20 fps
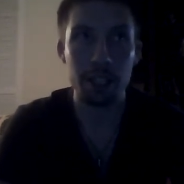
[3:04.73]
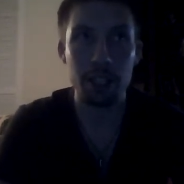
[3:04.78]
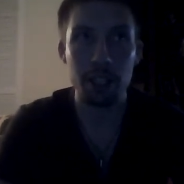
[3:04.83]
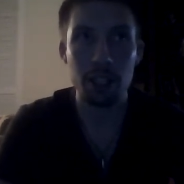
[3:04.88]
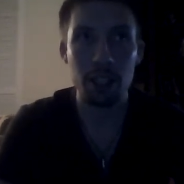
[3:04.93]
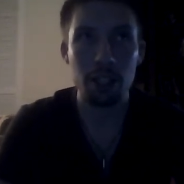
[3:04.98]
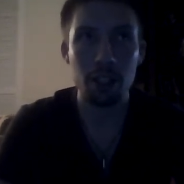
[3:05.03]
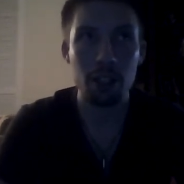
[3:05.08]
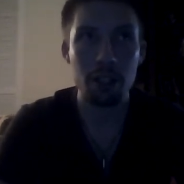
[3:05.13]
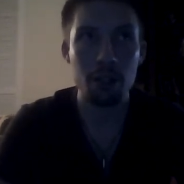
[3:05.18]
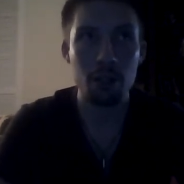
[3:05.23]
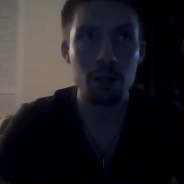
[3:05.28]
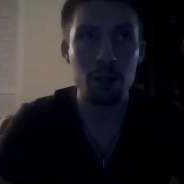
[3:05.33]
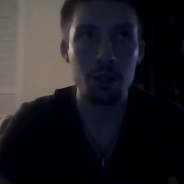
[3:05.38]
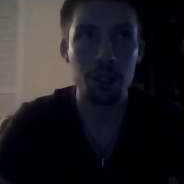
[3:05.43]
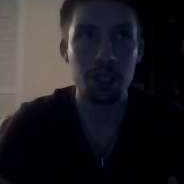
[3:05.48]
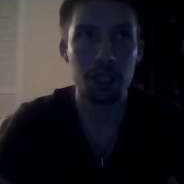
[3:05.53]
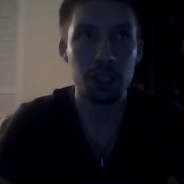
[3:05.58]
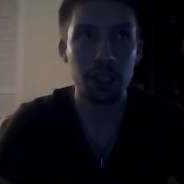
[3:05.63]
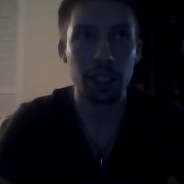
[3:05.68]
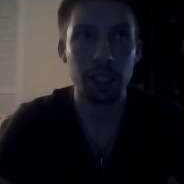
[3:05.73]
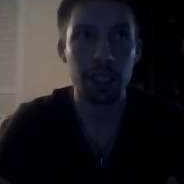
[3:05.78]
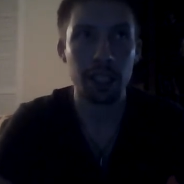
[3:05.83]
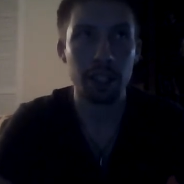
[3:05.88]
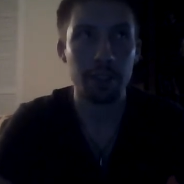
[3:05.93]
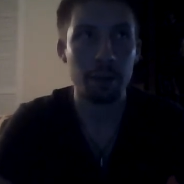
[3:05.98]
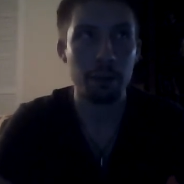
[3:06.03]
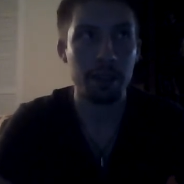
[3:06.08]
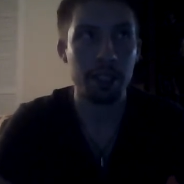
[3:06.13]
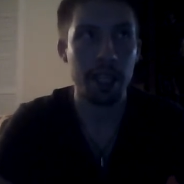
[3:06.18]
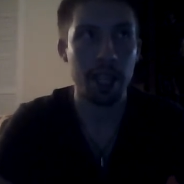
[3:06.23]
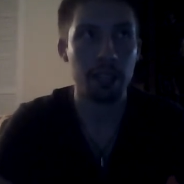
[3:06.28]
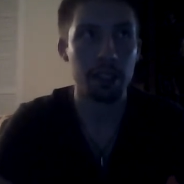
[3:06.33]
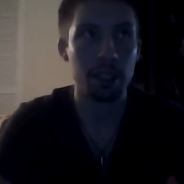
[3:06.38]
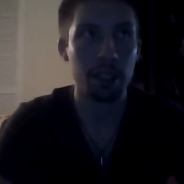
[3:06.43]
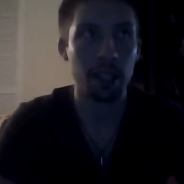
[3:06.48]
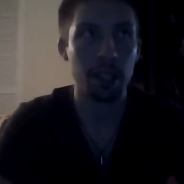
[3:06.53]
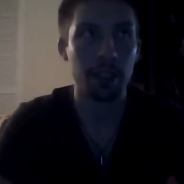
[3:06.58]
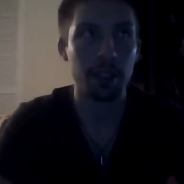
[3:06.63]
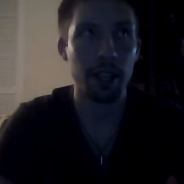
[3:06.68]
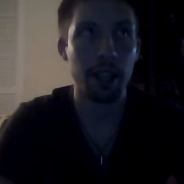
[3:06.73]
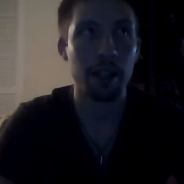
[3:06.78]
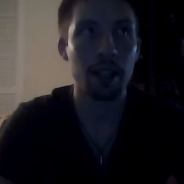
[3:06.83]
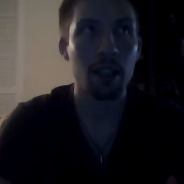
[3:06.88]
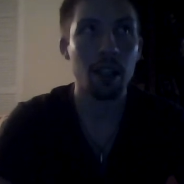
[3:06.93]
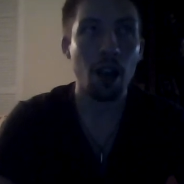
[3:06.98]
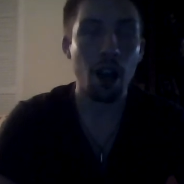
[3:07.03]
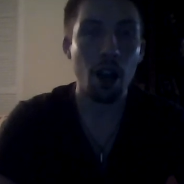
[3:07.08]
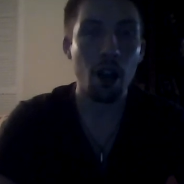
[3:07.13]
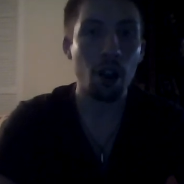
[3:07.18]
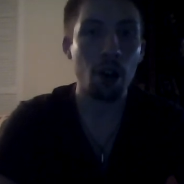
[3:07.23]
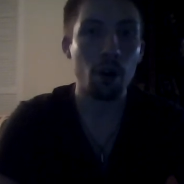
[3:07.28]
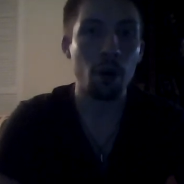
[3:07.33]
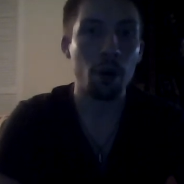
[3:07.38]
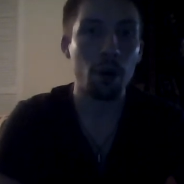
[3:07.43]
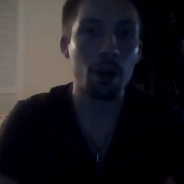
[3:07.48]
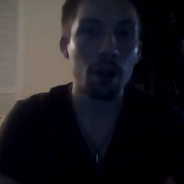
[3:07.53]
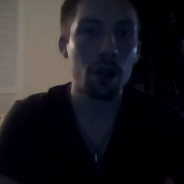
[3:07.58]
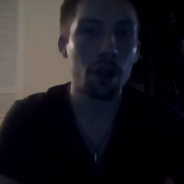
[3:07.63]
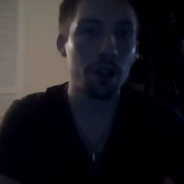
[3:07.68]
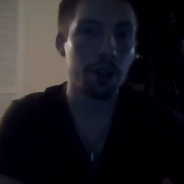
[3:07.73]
usually of the mentality that, oh,